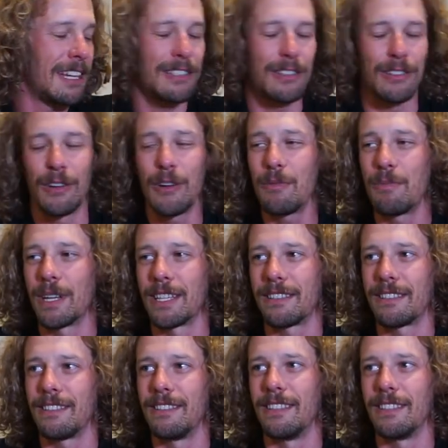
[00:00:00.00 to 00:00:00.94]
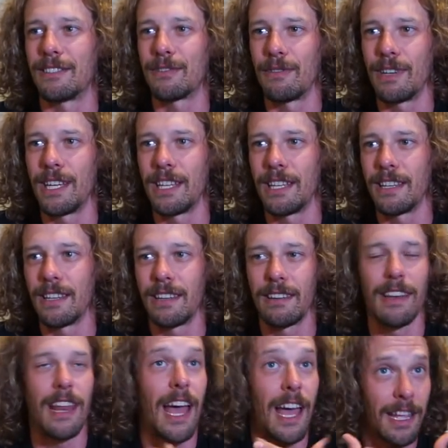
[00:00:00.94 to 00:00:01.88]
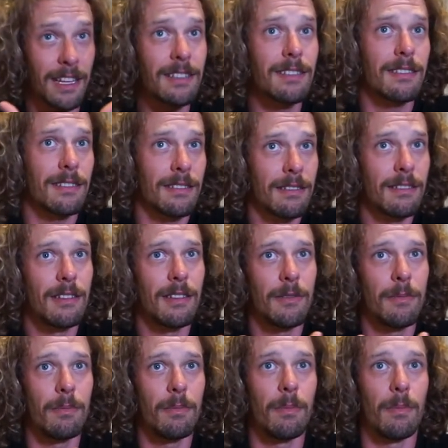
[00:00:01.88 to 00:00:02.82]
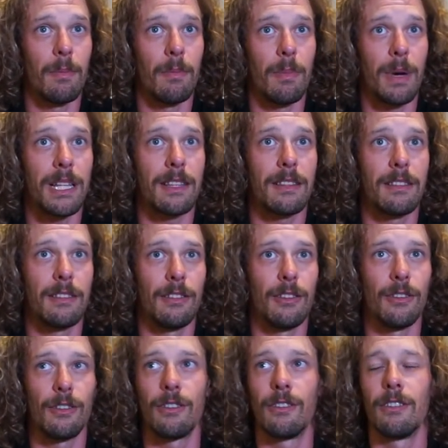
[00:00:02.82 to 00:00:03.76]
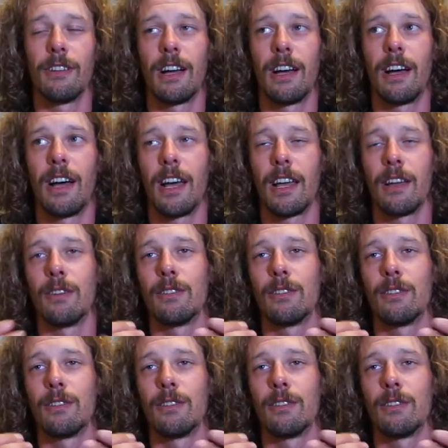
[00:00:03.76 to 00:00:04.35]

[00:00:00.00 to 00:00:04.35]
don't know, but it's really nice. But I